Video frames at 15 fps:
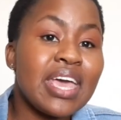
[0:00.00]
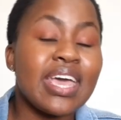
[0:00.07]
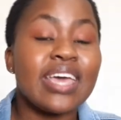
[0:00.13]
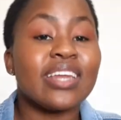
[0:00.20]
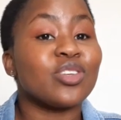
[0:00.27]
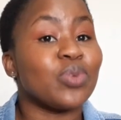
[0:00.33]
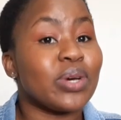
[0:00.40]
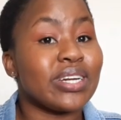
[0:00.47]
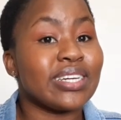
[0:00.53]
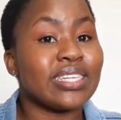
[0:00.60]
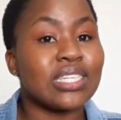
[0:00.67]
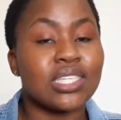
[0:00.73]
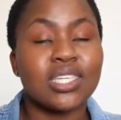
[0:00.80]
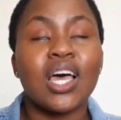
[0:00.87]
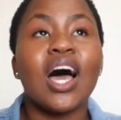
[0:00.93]
It is what it
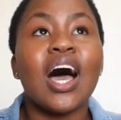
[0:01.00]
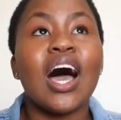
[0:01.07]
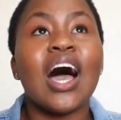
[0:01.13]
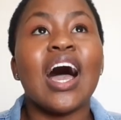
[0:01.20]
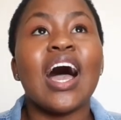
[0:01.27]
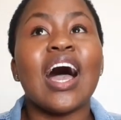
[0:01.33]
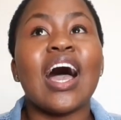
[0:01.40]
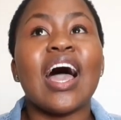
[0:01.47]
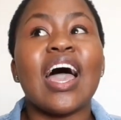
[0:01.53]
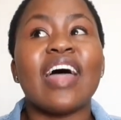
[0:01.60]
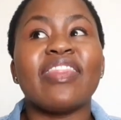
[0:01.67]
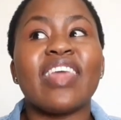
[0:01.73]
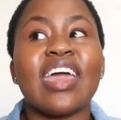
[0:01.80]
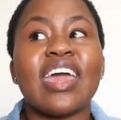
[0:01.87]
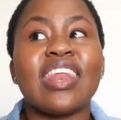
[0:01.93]
is.
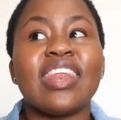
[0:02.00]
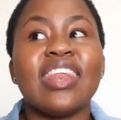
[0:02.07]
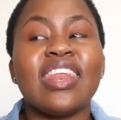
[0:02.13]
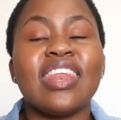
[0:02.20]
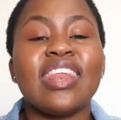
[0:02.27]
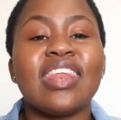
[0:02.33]
And then